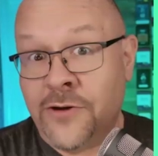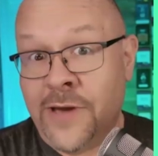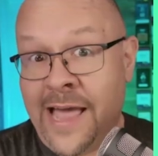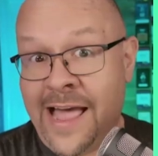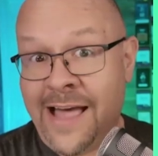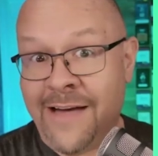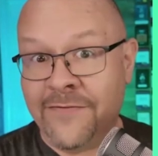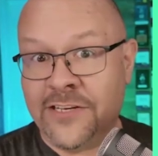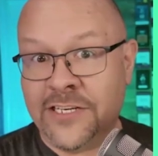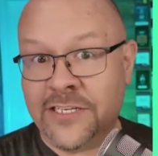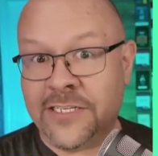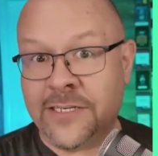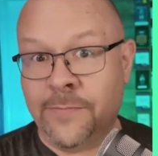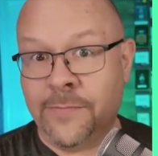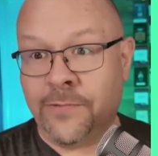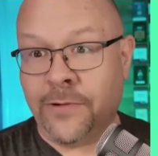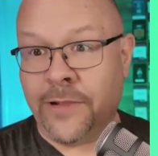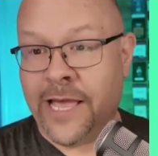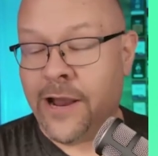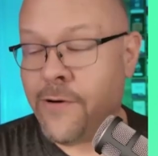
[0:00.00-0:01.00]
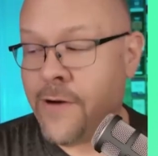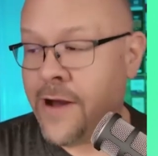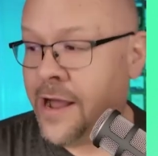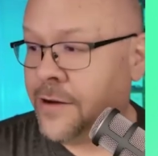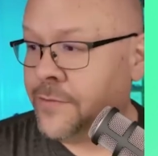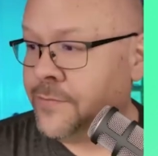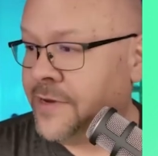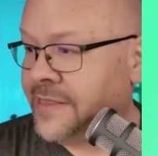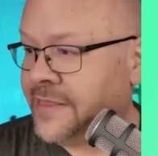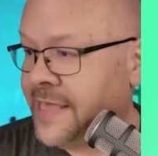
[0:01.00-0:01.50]
you have just to play
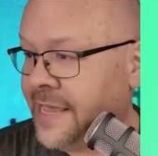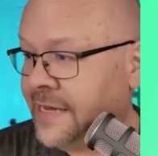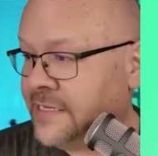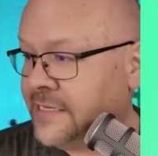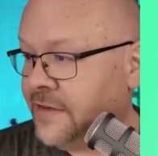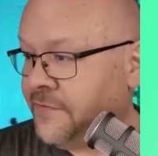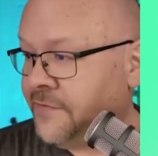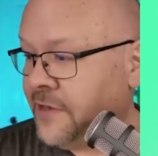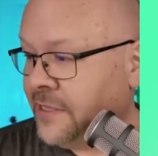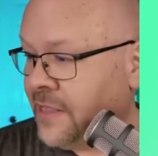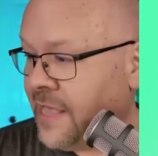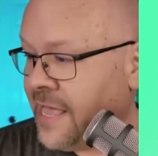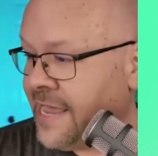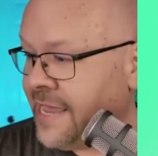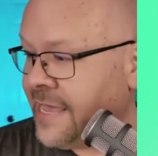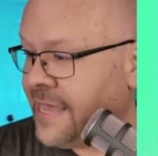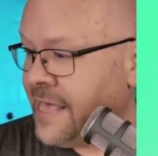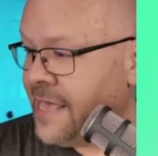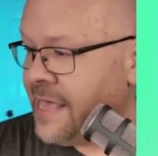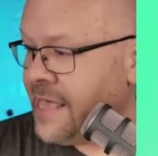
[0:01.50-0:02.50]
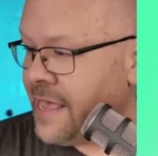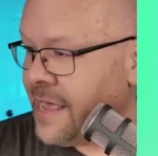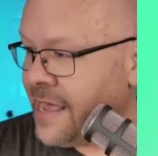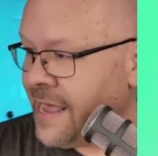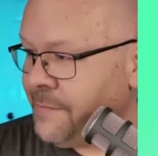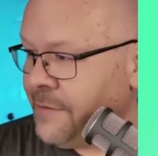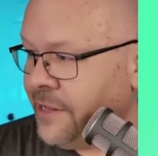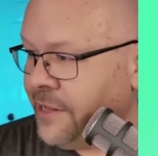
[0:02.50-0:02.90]
around with things if you like. I'm